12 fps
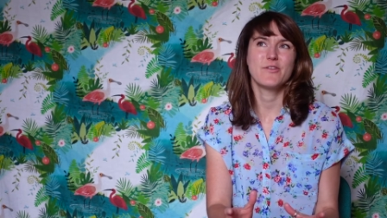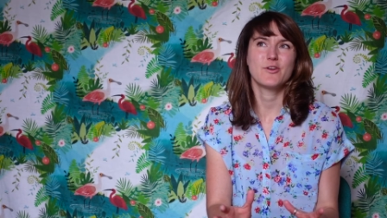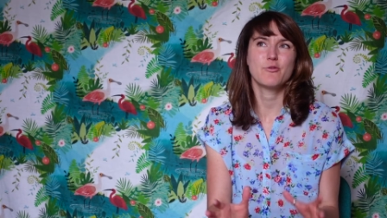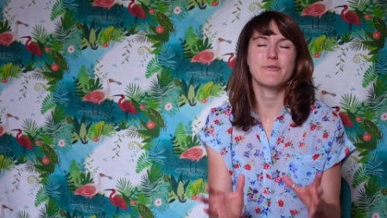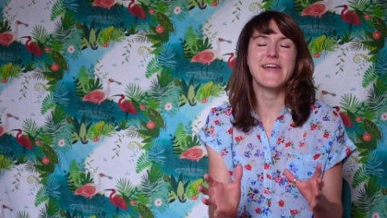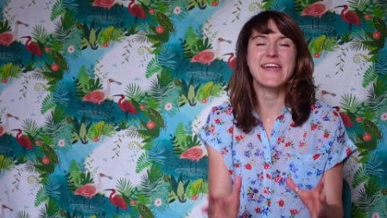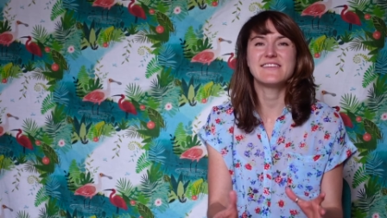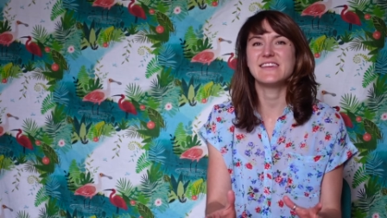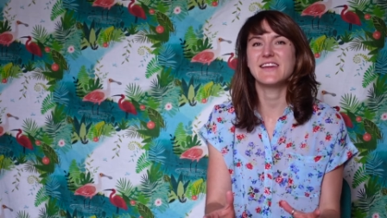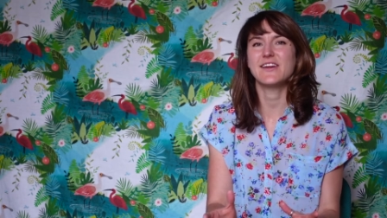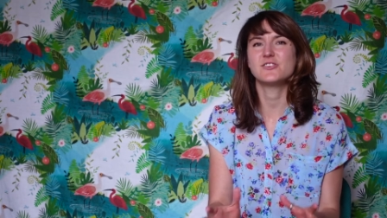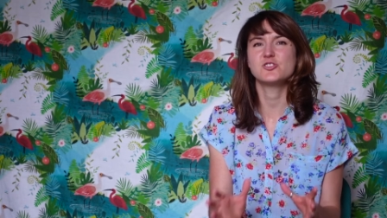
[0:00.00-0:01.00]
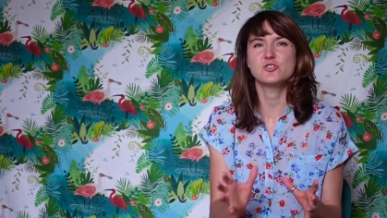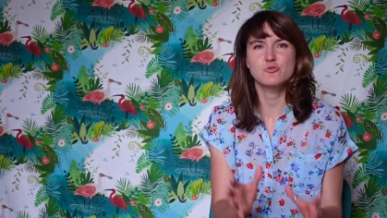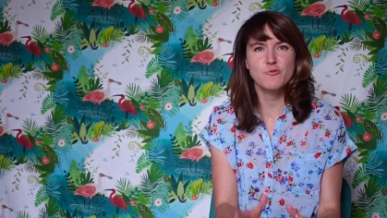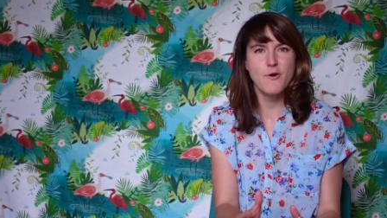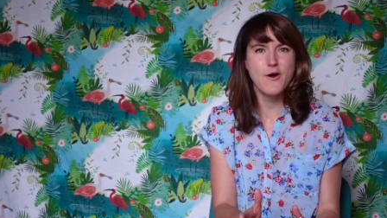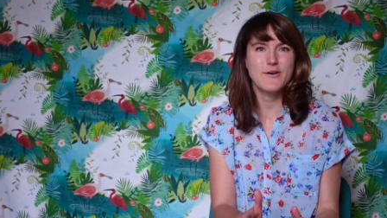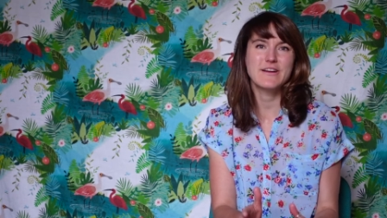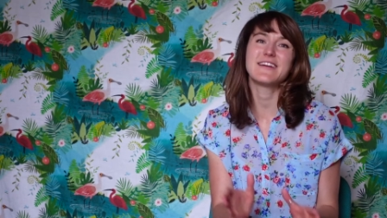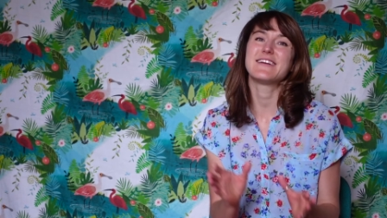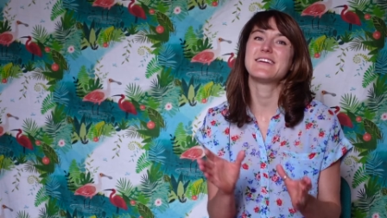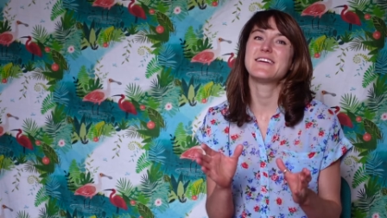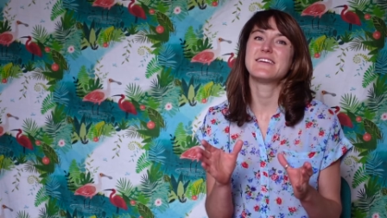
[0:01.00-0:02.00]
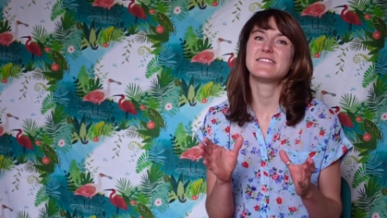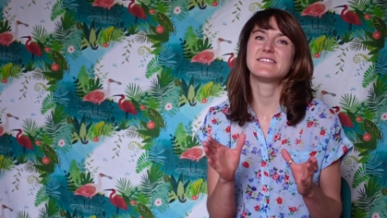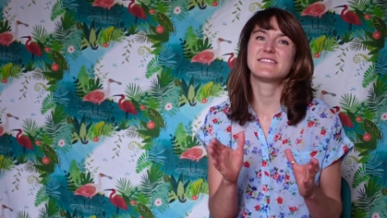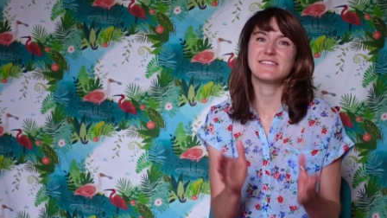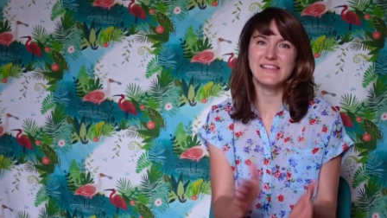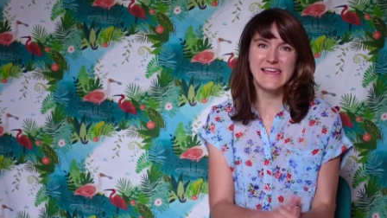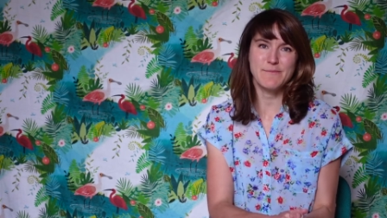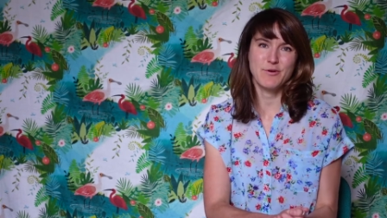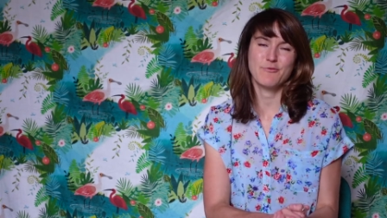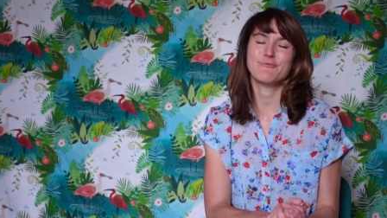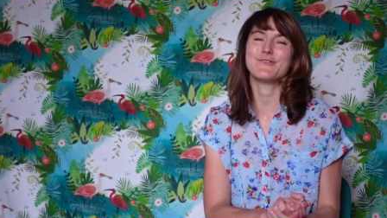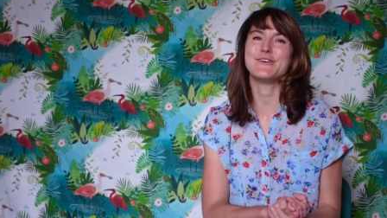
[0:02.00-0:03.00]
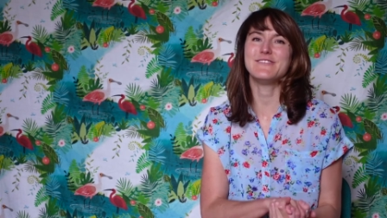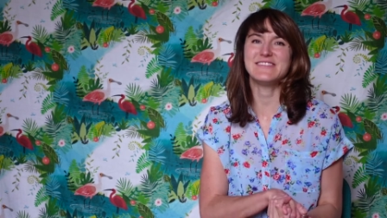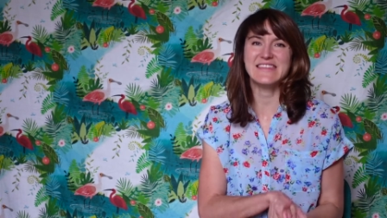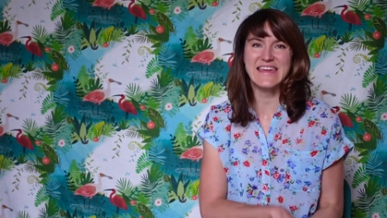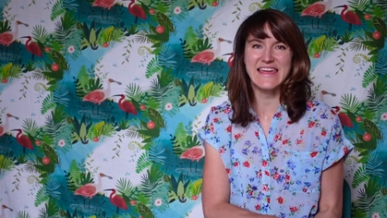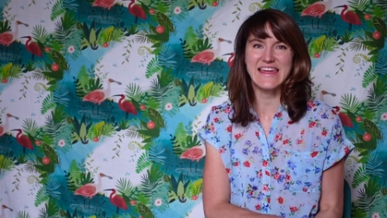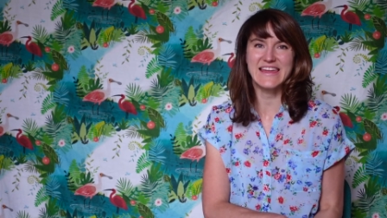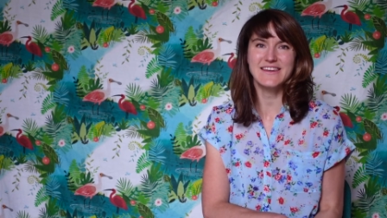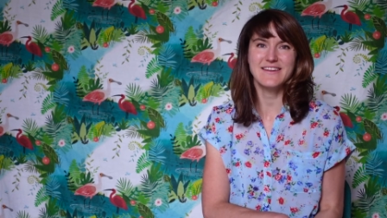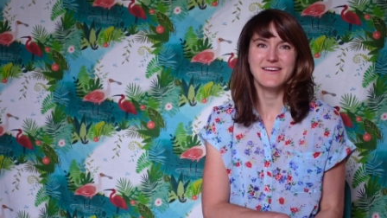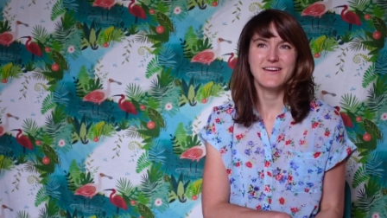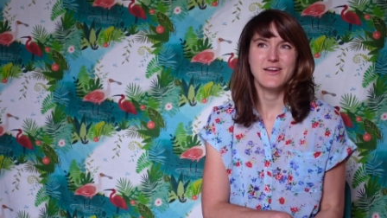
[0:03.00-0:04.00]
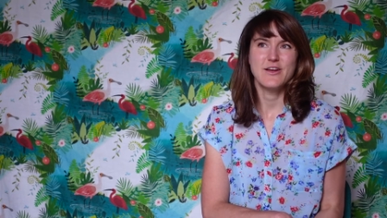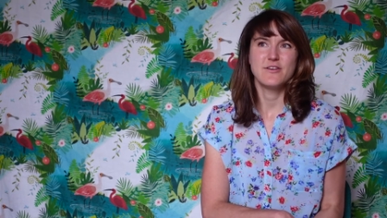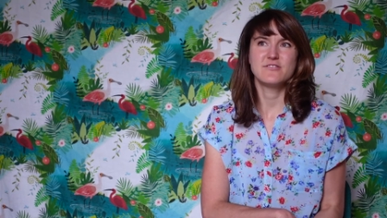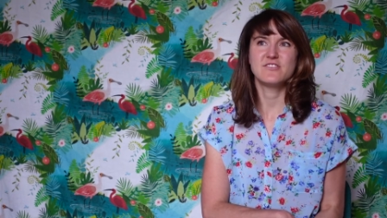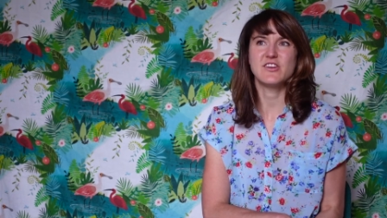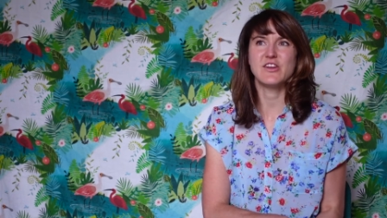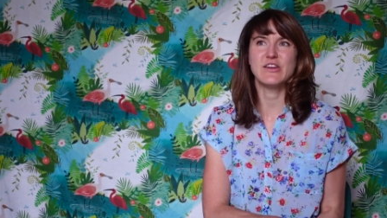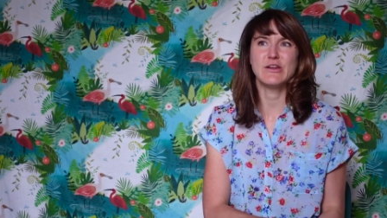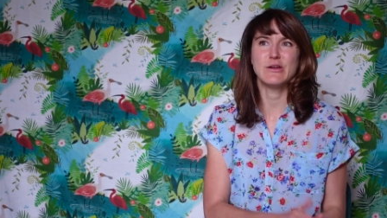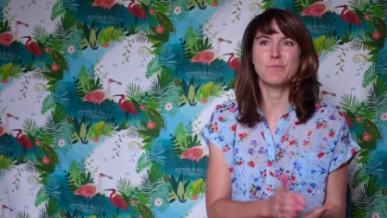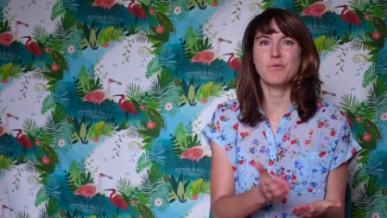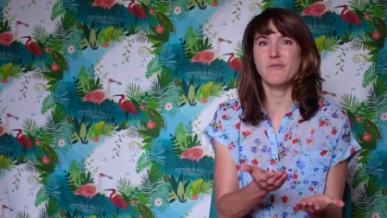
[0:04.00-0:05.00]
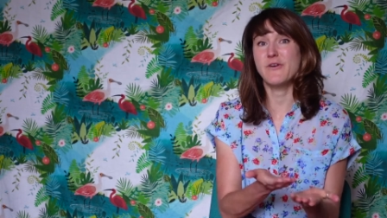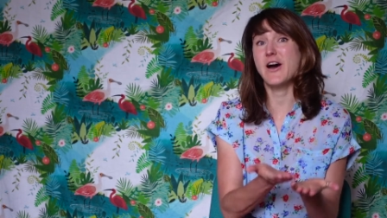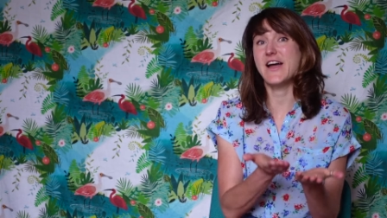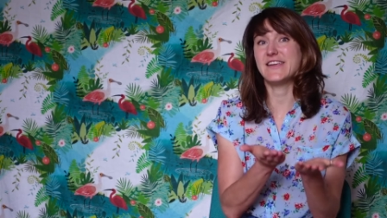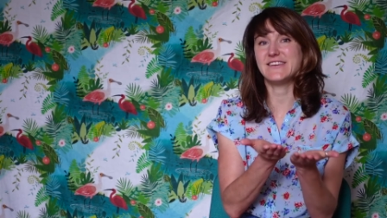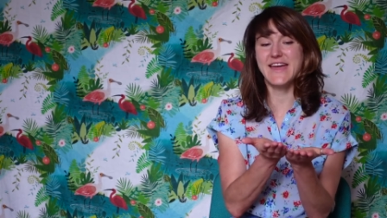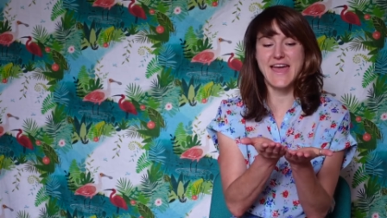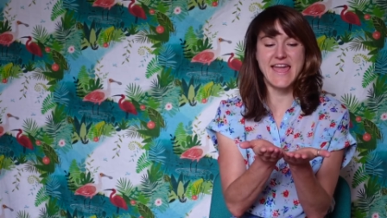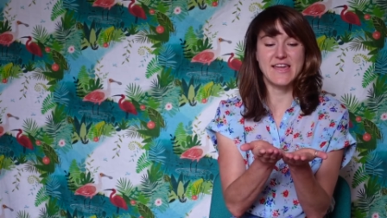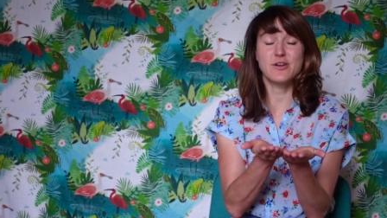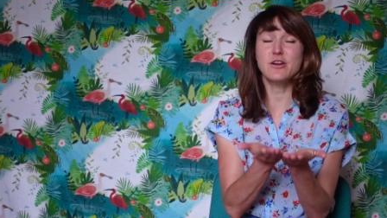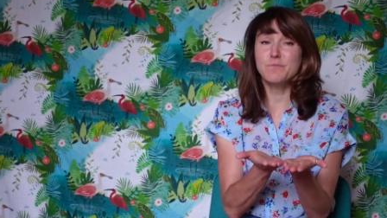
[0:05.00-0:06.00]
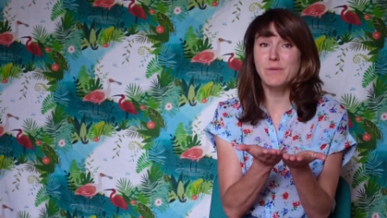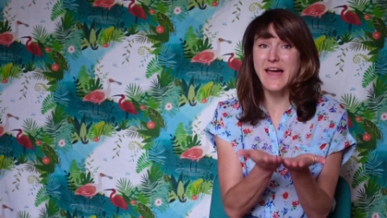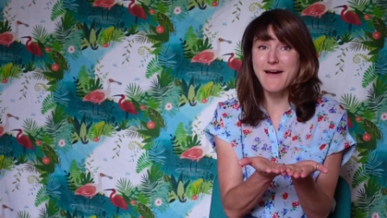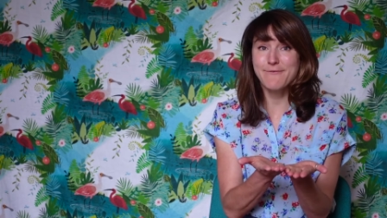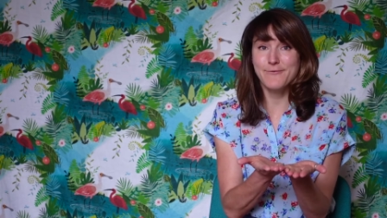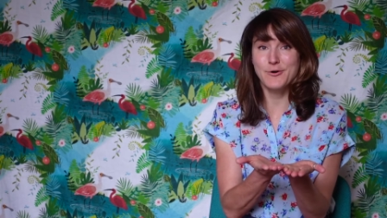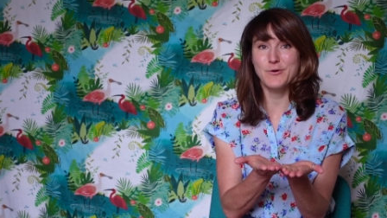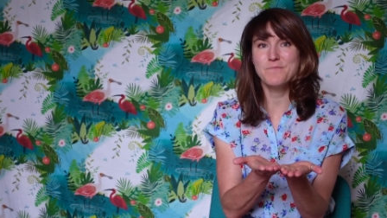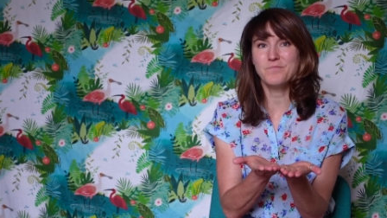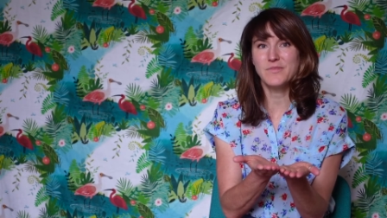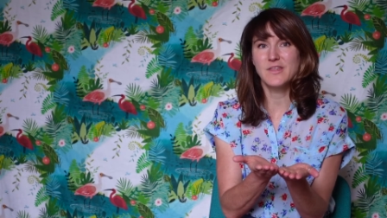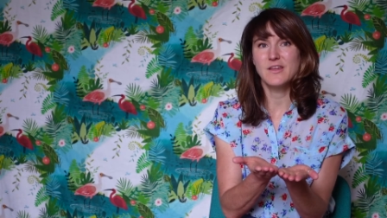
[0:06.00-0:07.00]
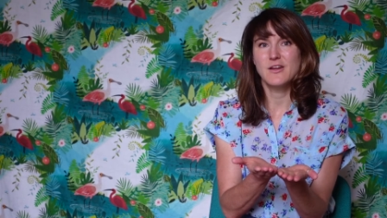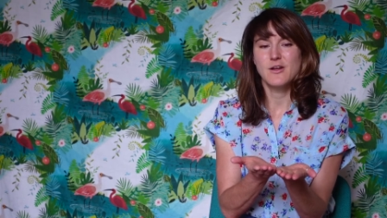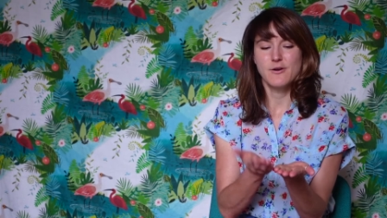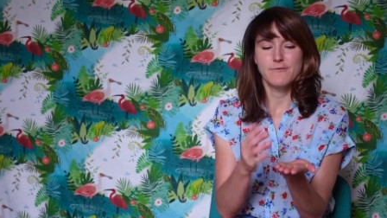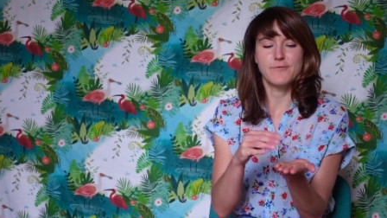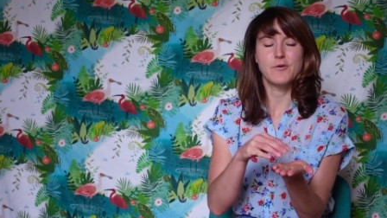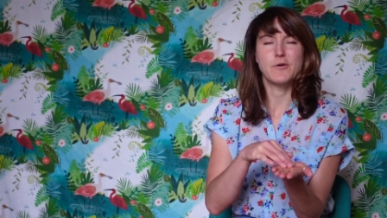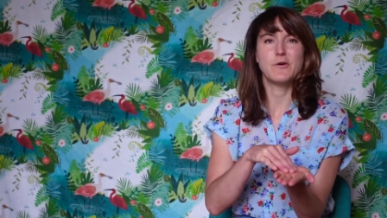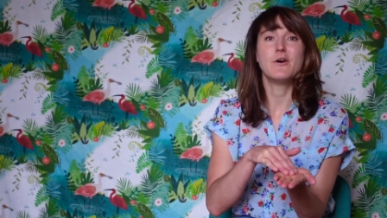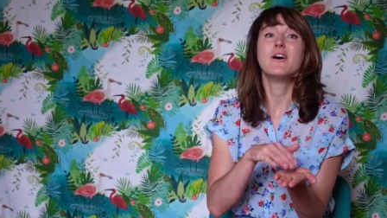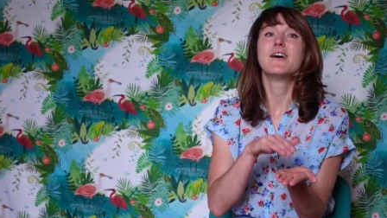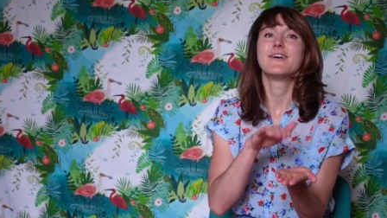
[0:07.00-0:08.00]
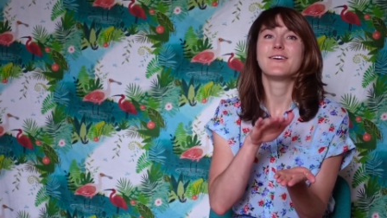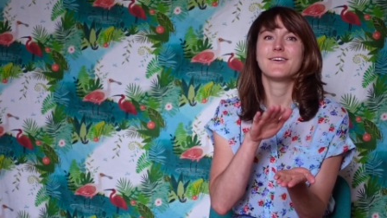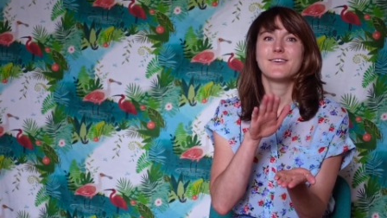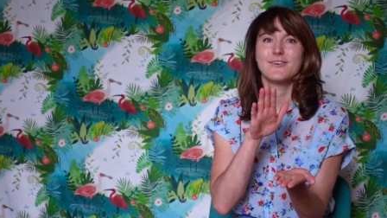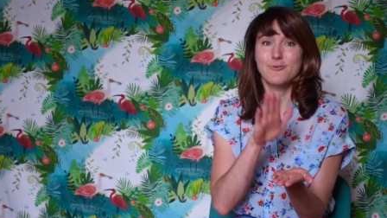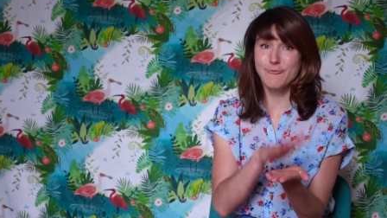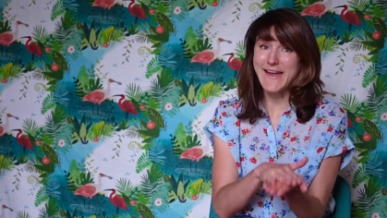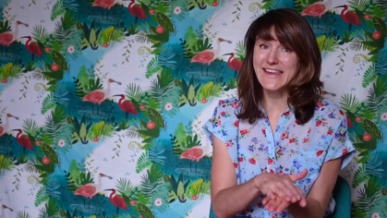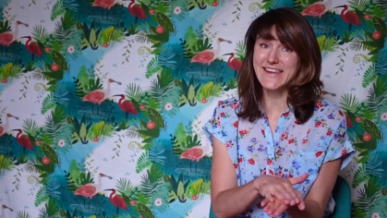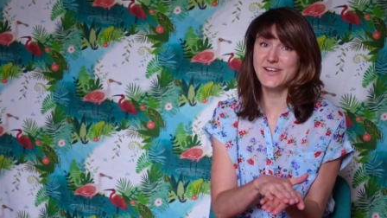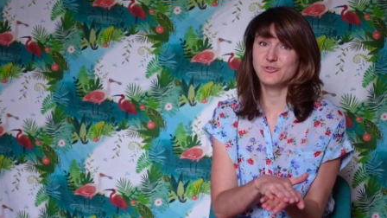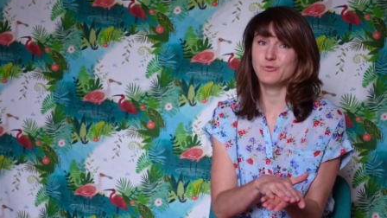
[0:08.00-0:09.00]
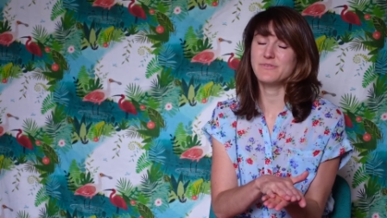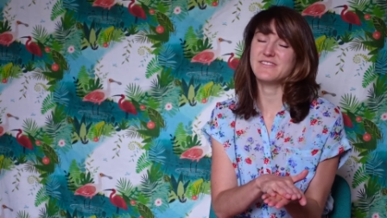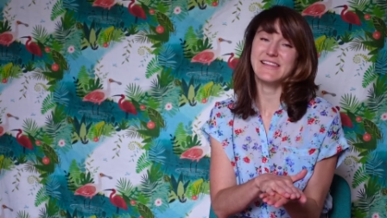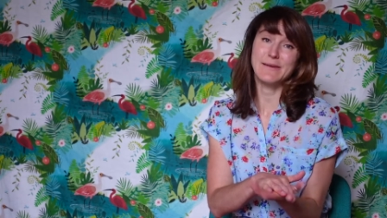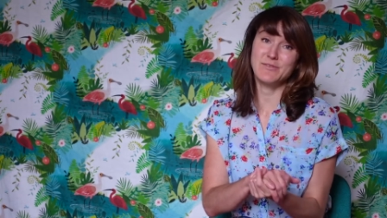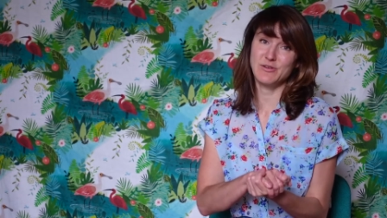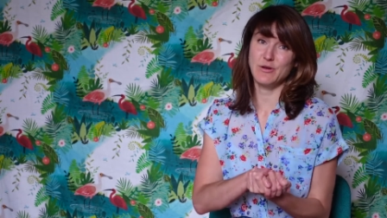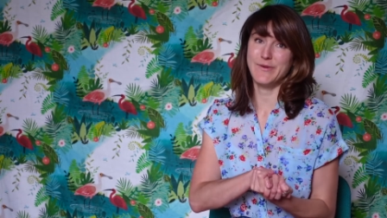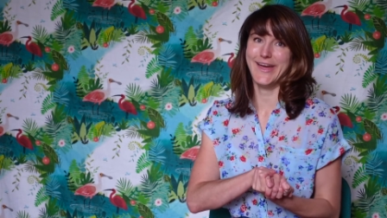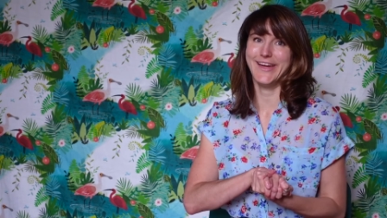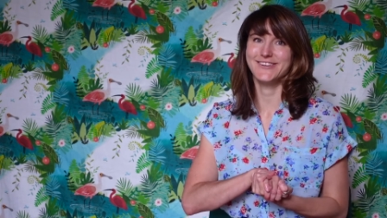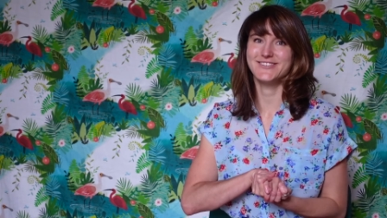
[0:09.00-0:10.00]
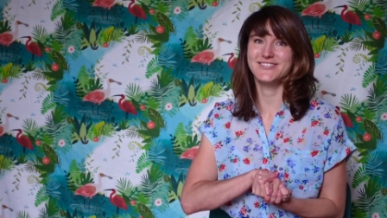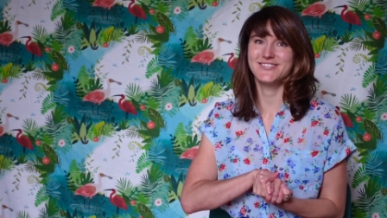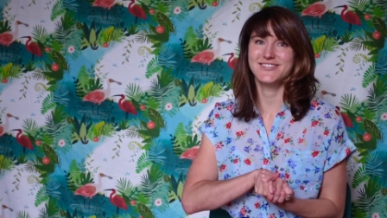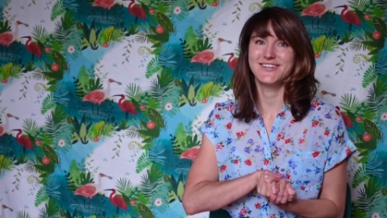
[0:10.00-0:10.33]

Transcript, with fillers: creating a strong sleep routine to provide a good platform for great natural sleep to emerge.